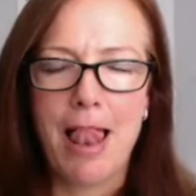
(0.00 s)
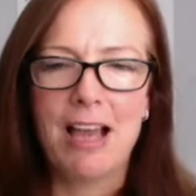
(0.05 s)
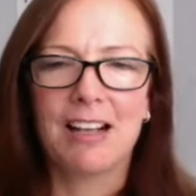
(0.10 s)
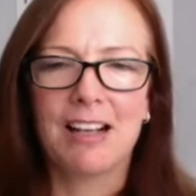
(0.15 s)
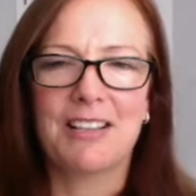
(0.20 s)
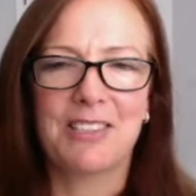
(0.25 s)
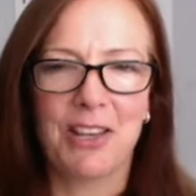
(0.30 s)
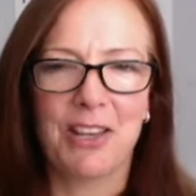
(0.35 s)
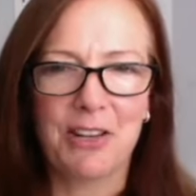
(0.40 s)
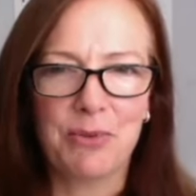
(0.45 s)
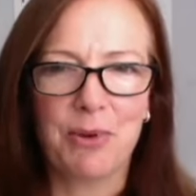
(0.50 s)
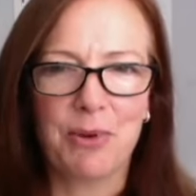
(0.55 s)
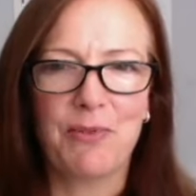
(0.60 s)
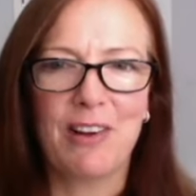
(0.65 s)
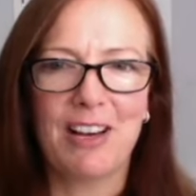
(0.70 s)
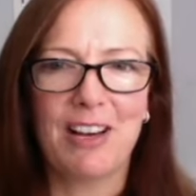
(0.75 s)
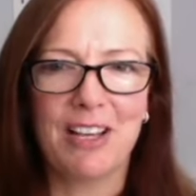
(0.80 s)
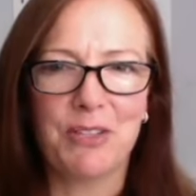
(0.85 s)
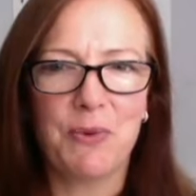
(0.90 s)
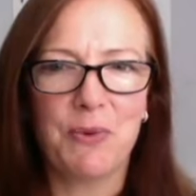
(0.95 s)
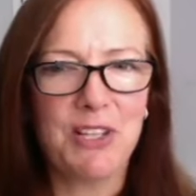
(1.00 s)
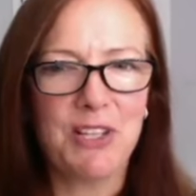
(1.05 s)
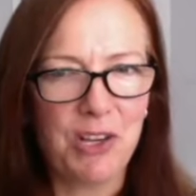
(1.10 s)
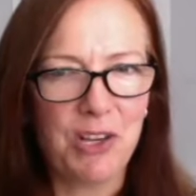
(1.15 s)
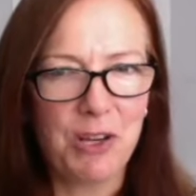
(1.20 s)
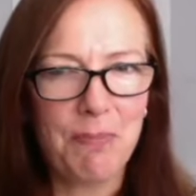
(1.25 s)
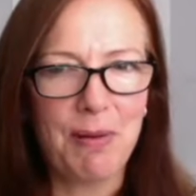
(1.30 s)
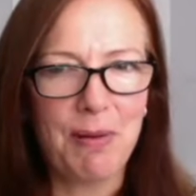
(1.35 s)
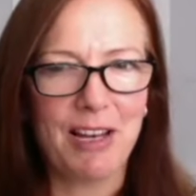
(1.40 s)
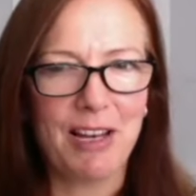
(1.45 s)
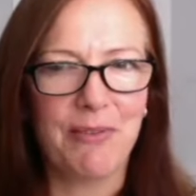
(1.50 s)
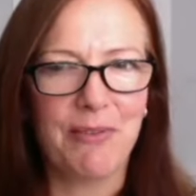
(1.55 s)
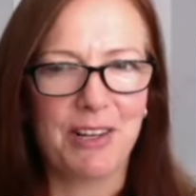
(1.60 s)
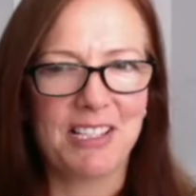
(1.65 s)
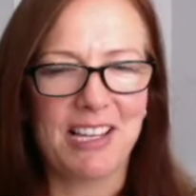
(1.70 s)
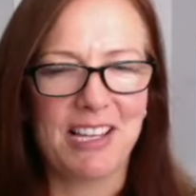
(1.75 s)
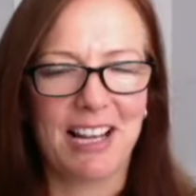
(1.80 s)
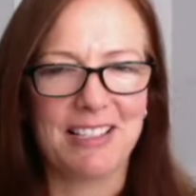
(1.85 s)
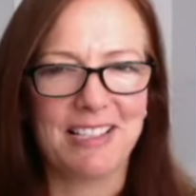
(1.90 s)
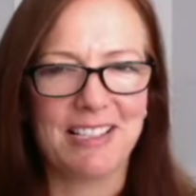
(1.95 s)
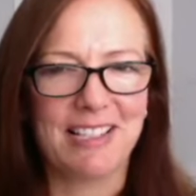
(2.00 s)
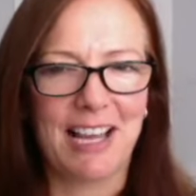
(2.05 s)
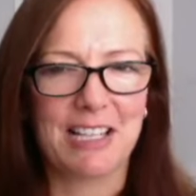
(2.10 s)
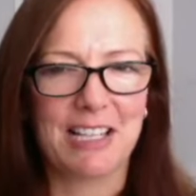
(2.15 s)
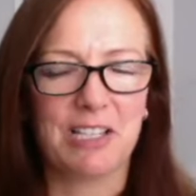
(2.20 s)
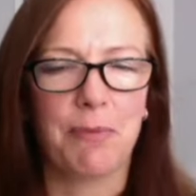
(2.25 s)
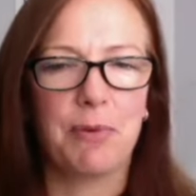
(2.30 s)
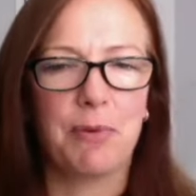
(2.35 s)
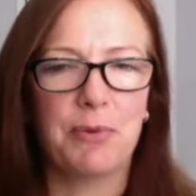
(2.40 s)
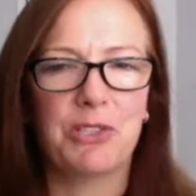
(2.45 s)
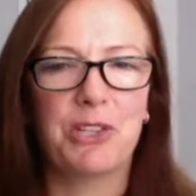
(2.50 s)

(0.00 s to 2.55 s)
Because sometimes we realize we do believe we're a talented actor, but we